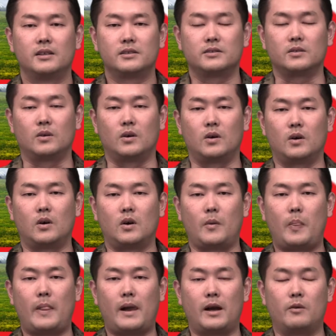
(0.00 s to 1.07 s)

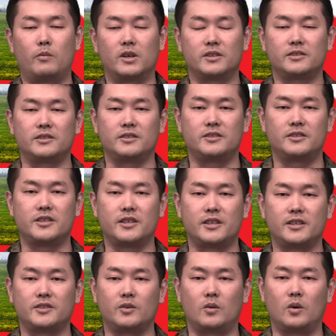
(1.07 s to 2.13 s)
So I was in
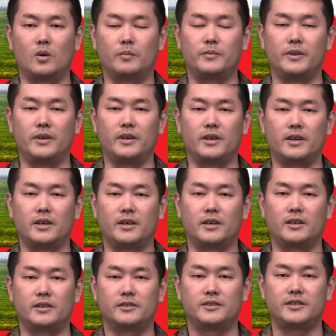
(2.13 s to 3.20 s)
charge of the
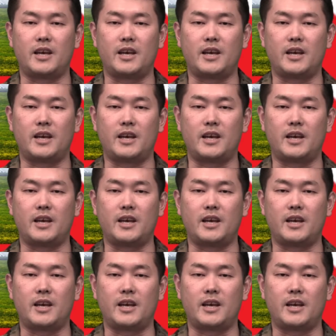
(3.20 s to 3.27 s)
uh,